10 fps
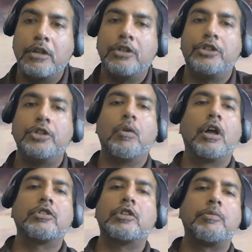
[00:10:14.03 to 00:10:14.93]
she
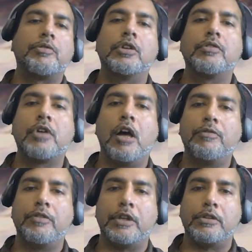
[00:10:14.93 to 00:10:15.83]
walks up full of
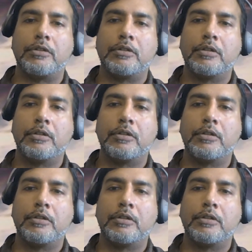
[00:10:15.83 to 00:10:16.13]
confidence.